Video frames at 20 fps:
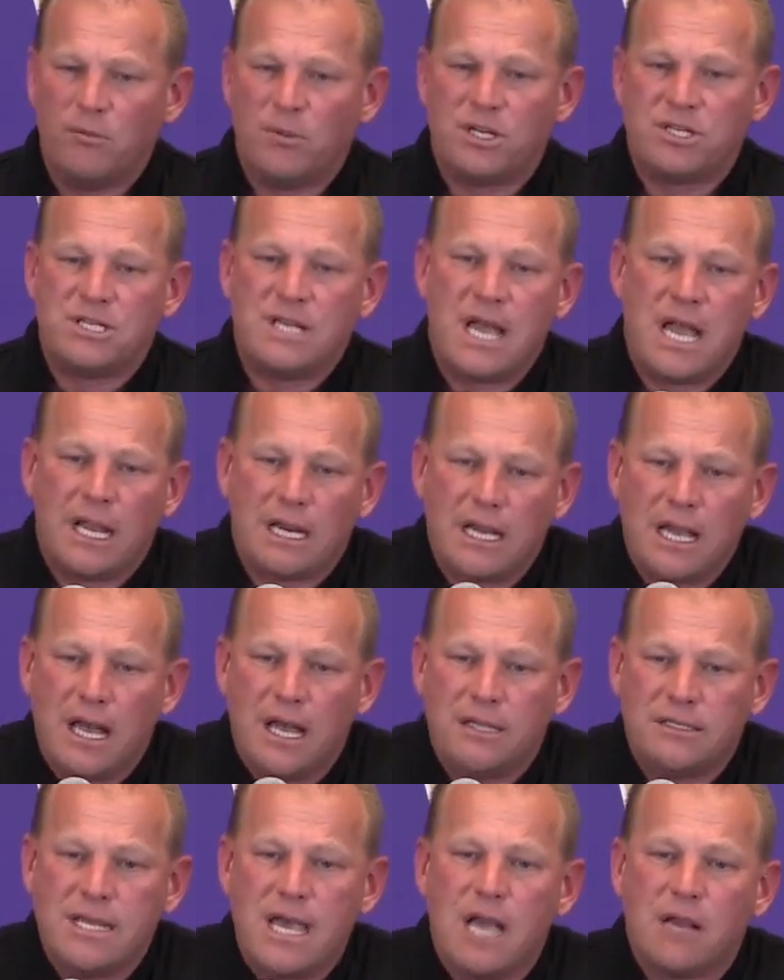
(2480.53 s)
much
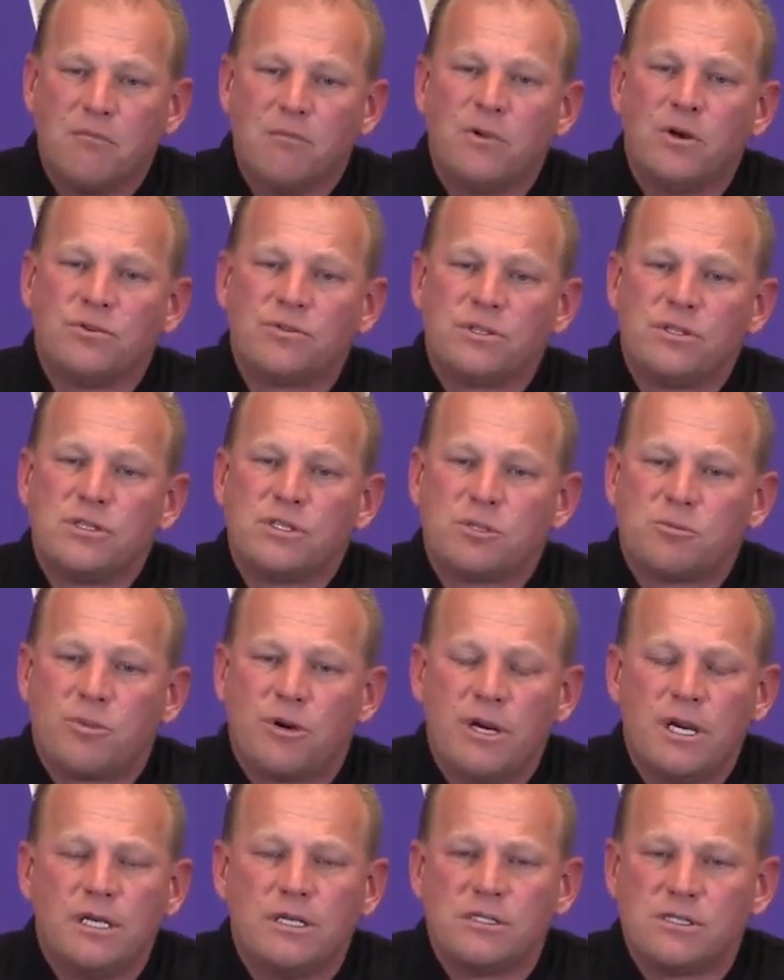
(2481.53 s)
non-contact most of the
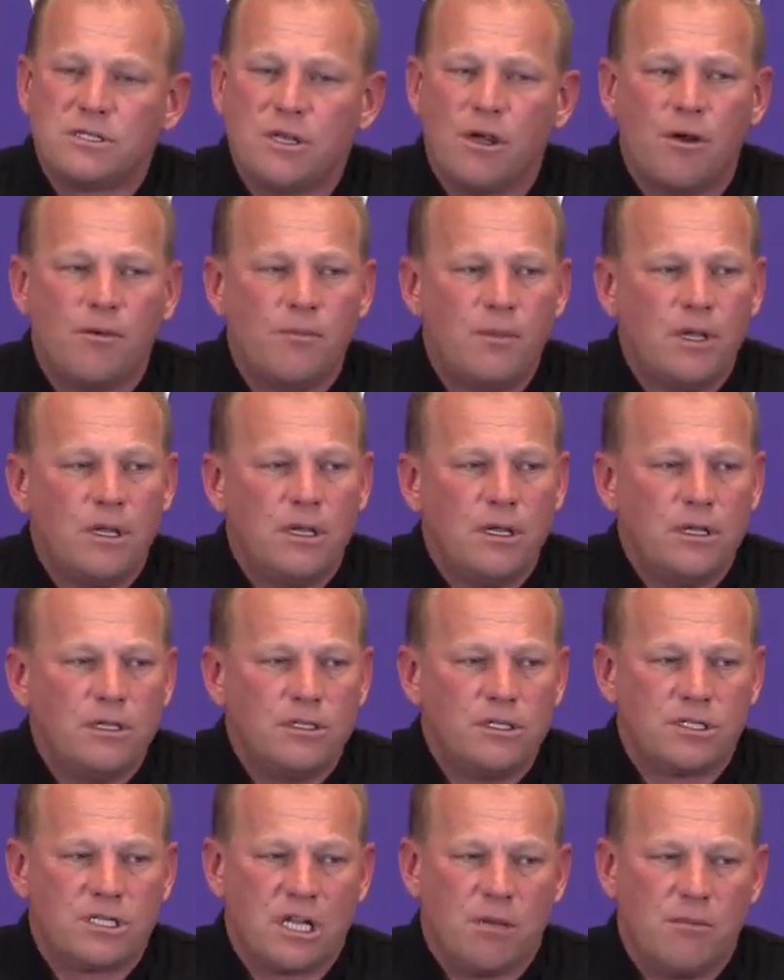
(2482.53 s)
spring, so
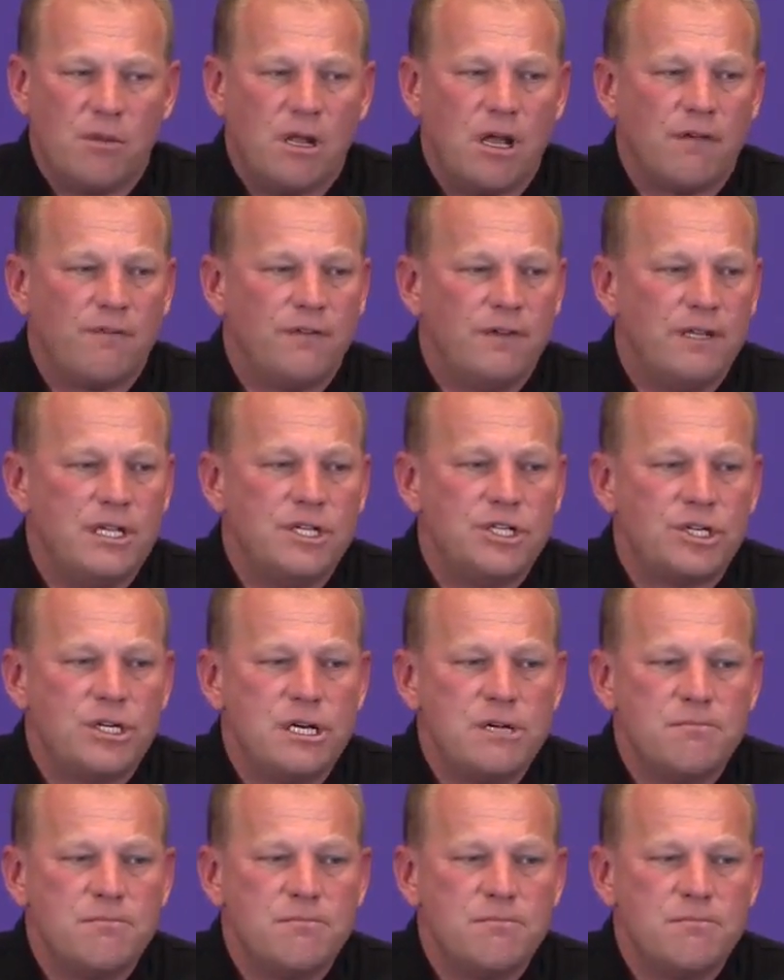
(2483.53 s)
just coming off an injury.